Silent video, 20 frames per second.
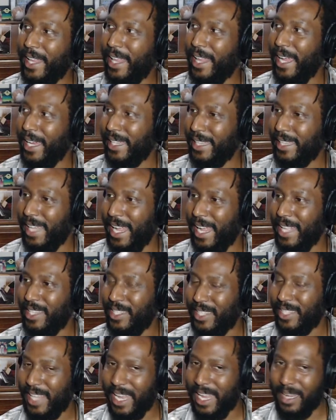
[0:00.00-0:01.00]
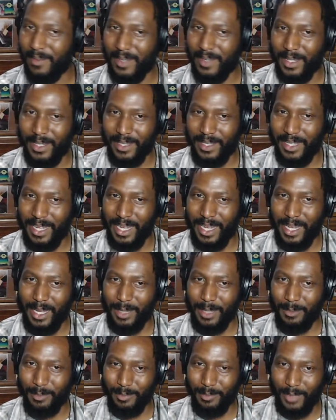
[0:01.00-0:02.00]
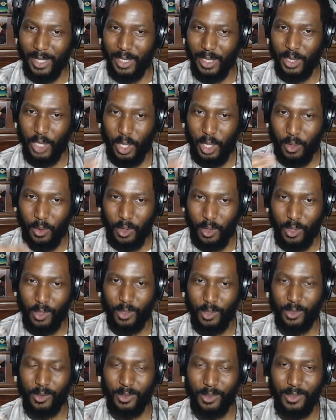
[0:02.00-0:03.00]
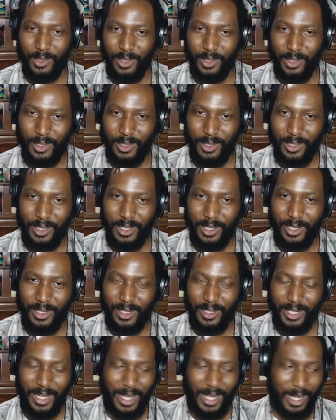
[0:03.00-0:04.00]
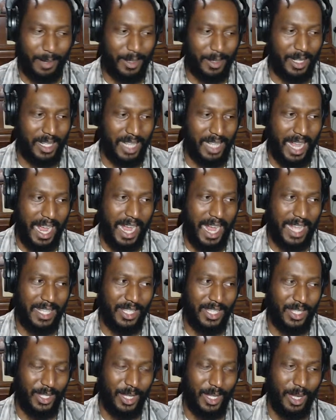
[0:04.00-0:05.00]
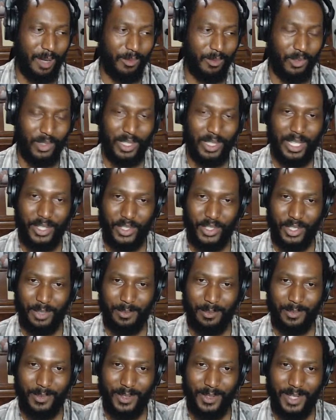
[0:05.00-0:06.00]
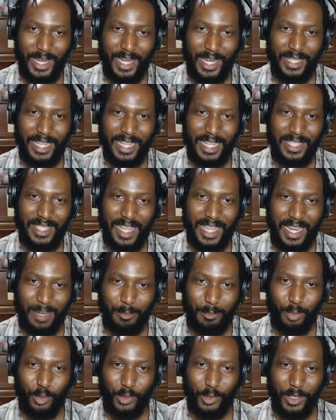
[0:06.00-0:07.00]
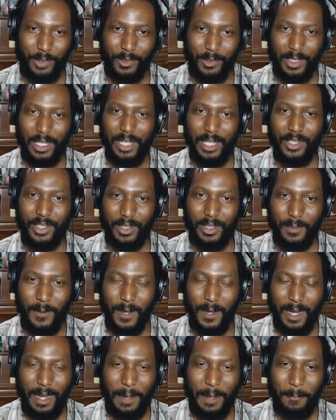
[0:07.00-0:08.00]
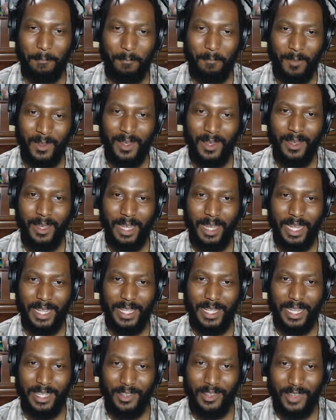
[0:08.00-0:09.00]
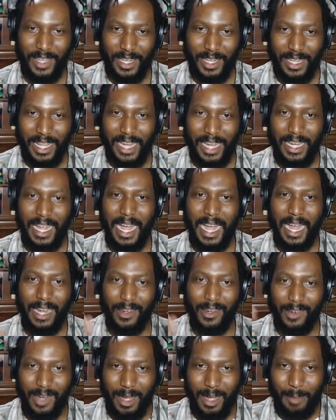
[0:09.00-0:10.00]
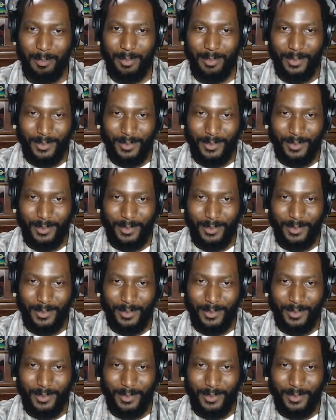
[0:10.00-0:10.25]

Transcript: that's kind of a lower class of religion. Like that's like pre-religion, right? And then you get like higher up,